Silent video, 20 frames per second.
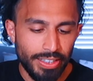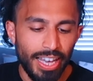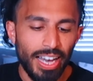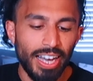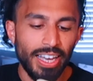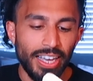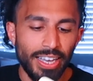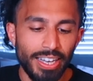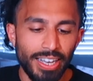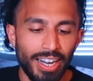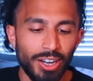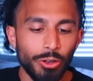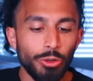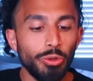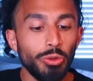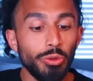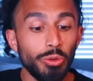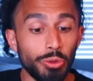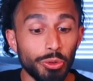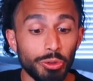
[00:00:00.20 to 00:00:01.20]
Yeah, yeah, yeah.
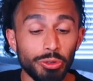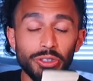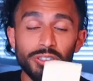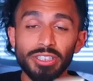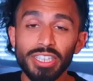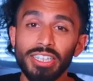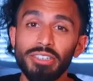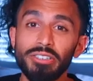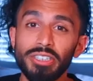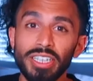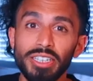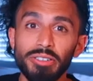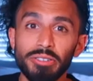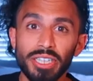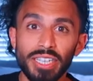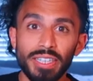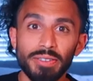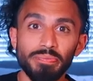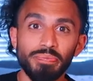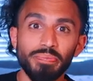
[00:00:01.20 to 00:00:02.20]
Ooh, okay, okay,
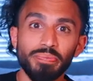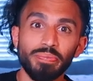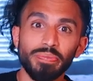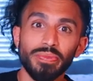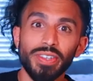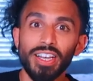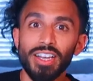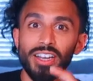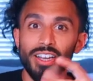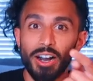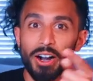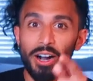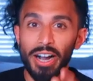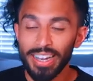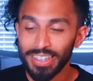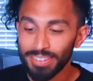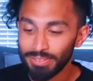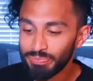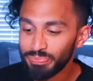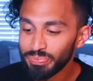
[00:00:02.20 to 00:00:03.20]
okay. All
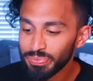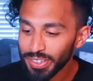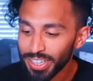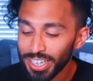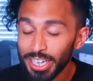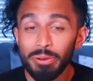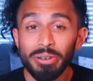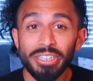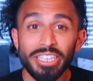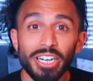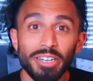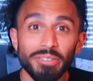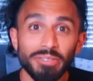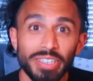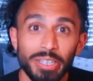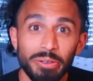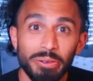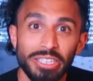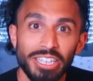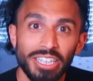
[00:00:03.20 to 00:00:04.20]
right, here we go,
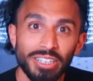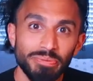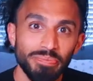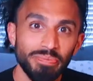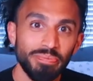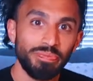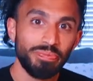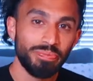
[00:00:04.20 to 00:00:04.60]
here we go.